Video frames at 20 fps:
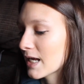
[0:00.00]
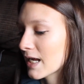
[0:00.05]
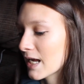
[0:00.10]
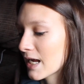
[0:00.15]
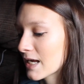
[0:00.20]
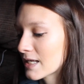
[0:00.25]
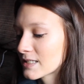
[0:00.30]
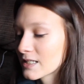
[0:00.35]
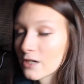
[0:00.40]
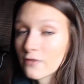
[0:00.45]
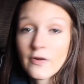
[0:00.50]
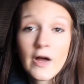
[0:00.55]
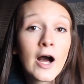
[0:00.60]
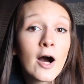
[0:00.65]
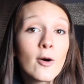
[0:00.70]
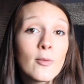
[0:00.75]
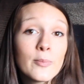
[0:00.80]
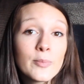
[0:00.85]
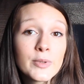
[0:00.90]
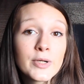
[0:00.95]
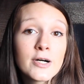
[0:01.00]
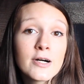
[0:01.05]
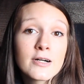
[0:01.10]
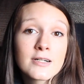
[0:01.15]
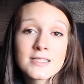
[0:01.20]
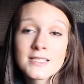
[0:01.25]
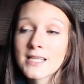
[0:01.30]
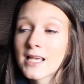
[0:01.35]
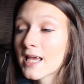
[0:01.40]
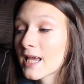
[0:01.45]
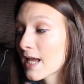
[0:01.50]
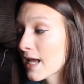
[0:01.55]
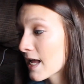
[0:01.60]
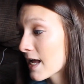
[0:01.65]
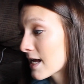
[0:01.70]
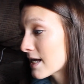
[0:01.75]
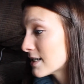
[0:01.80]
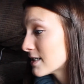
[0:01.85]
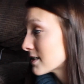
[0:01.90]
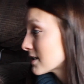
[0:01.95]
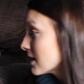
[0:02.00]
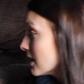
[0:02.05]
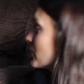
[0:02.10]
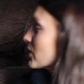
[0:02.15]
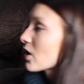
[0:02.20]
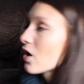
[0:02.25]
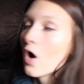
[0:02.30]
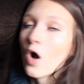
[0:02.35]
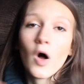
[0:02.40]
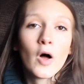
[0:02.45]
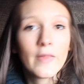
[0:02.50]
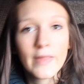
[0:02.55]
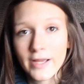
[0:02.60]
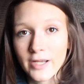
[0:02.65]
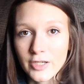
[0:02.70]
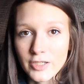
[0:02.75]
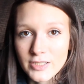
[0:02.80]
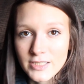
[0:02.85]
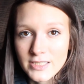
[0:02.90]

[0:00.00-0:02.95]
and self-help books and all that good